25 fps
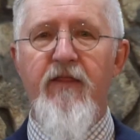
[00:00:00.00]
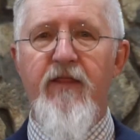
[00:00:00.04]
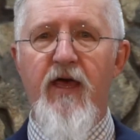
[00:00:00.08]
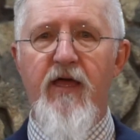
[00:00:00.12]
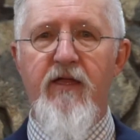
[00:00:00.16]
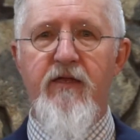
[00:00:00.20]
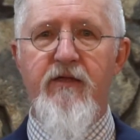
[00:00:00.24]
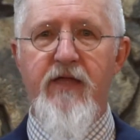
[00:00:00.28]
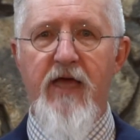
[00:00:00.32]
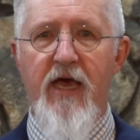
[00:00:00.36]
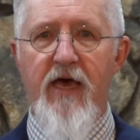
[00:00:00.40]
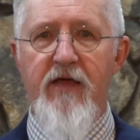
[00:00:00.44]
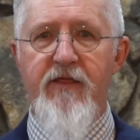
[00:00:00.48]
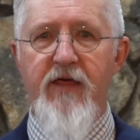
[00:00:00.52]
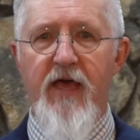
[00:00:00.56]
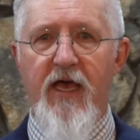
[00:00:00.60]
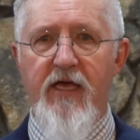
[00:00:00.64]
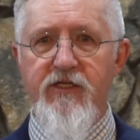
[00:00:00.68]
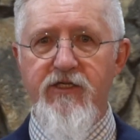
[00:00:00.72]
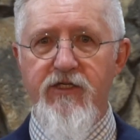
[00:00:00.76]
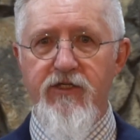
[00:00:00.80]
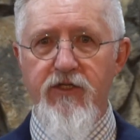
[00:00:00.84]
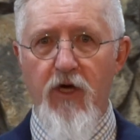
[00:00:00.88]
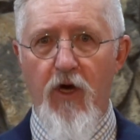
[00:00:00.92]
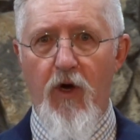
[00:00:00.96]
that death
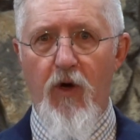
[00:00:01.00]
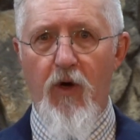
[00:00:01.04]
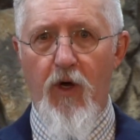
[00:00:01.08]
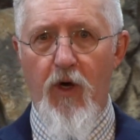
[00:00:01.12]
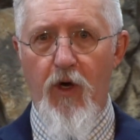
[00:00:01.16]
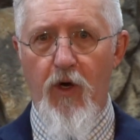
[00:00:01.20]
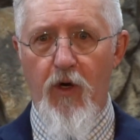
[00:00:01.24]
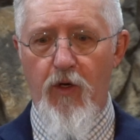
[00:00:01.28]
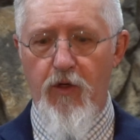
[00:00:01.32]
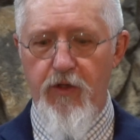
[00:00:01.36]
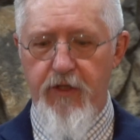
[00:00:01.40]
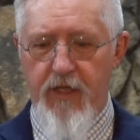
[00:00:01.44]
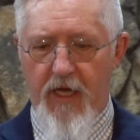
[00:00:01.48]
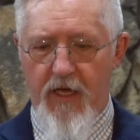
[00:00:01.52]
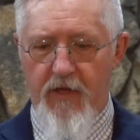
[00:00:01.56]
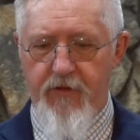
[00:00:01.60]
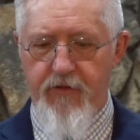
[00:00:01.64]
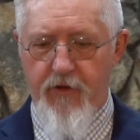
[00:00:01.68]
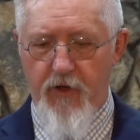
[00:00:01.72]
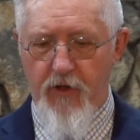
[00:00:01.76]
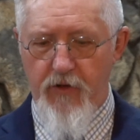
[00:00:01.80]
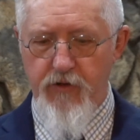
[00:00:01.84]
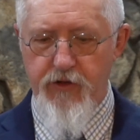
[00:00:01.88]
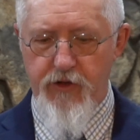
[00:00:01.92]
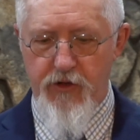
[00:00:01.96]
has no hold on
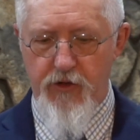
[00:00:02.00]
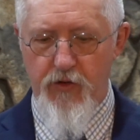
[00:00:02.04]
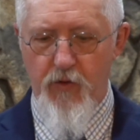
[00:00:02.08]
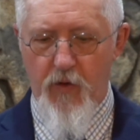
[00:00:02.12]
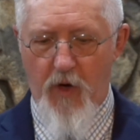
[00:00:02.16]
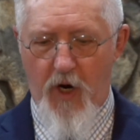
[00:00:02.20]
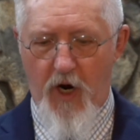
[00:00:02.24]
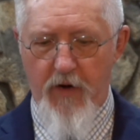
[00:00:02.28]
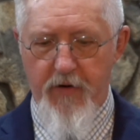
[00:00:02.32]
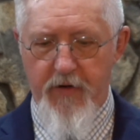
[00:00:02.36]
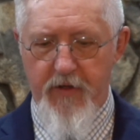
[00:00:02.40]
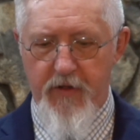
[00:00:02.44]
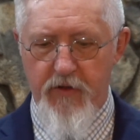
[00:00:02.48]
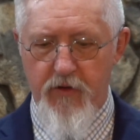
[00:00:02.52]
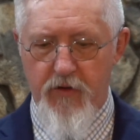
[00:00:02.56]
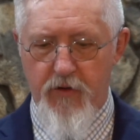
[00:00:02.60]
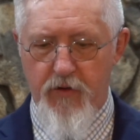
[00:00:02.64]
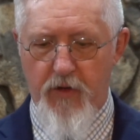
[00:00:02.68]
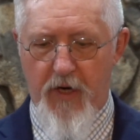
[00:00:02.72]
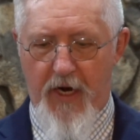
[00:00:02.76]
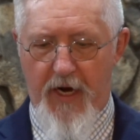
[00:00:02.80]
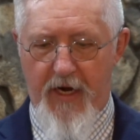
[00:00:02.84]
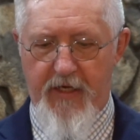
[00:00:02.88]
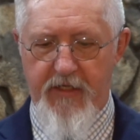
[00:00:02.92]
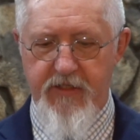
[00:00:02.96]
those who are in
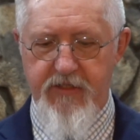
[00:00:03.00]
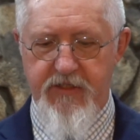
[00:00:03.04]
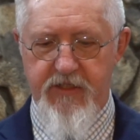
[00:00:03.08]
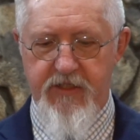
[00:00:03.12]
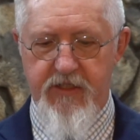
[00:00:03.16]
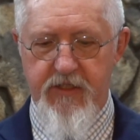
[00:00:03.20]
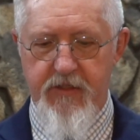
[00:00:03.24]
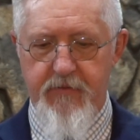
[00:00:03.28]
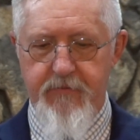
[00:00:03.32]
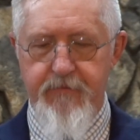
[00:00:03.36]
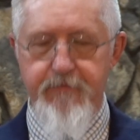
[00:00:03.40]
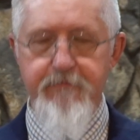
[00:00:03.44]
Christ,